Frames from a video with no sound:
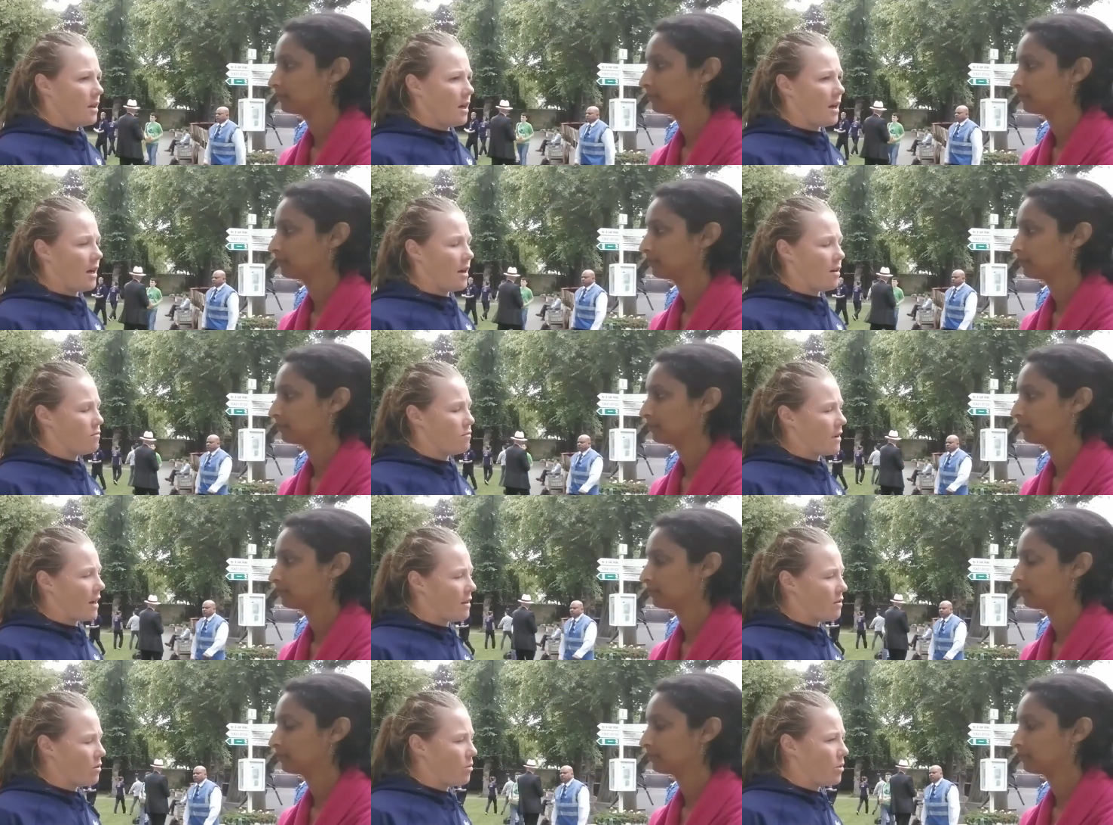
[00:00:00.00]

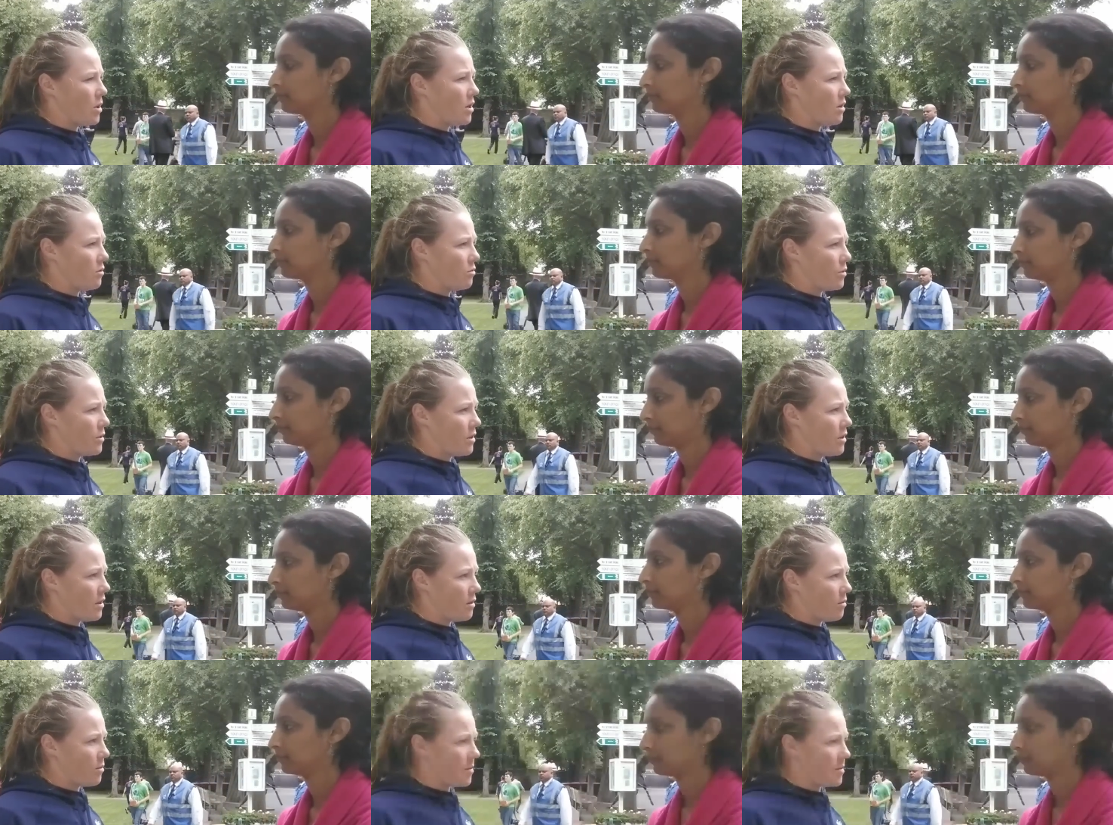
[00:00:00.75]
Speaker 1: around the world
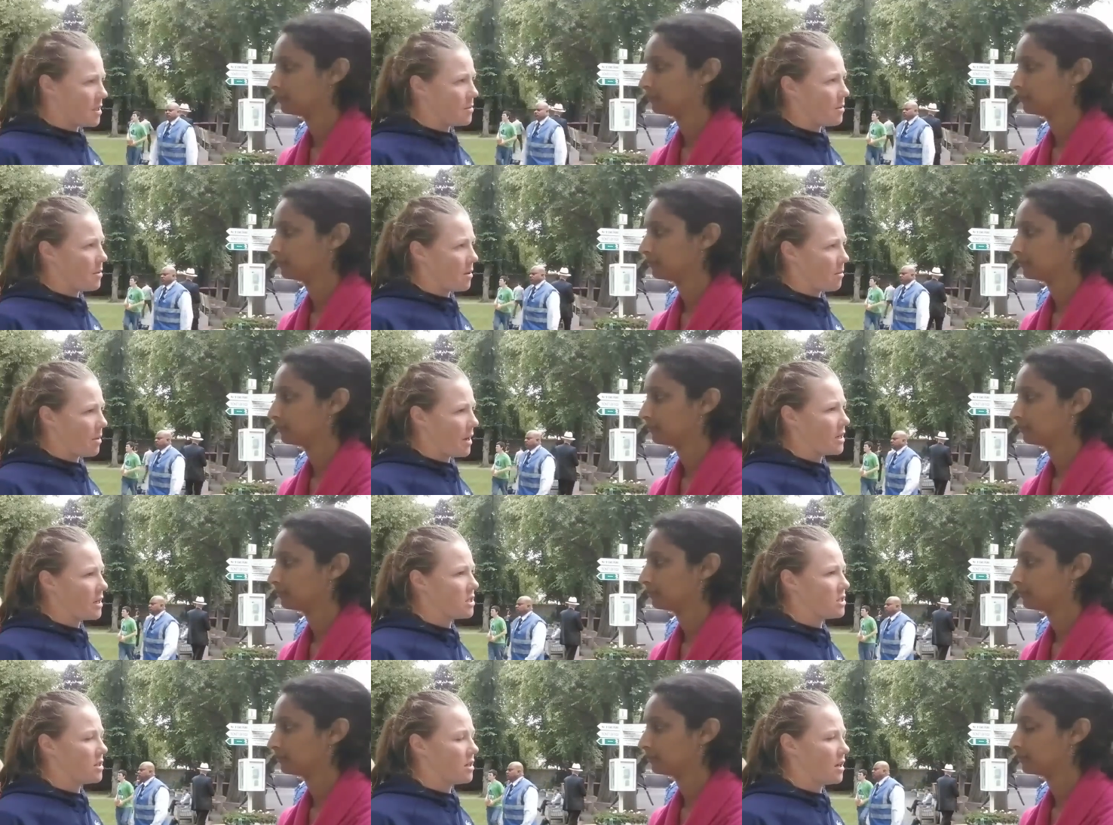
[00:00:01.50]
with the Women's Big
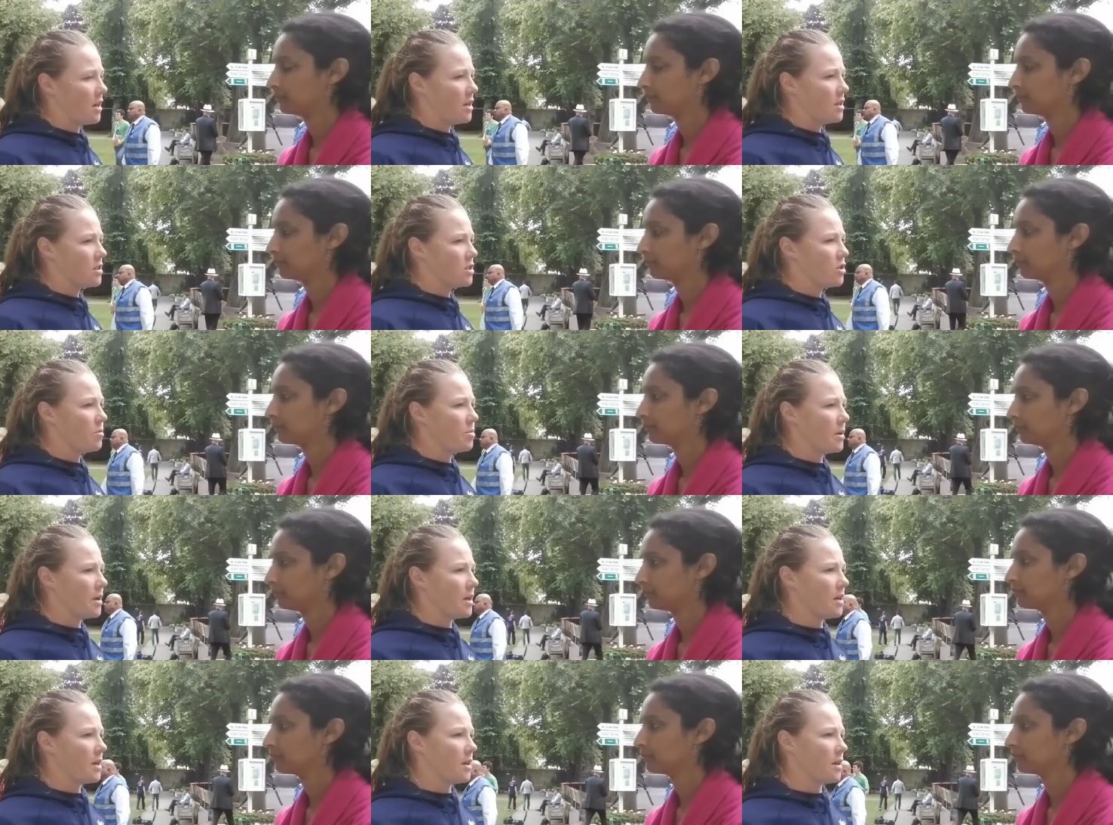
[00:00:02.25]
Bash and the Kia
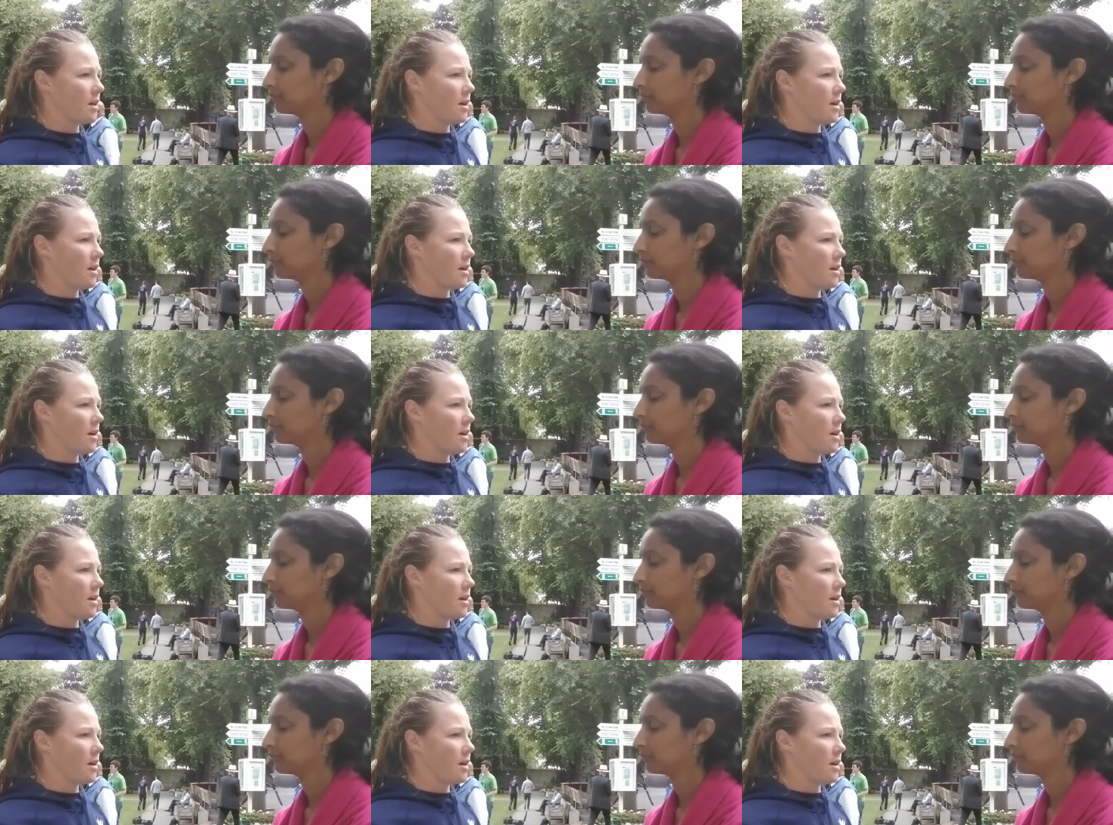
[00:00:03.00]
Super League,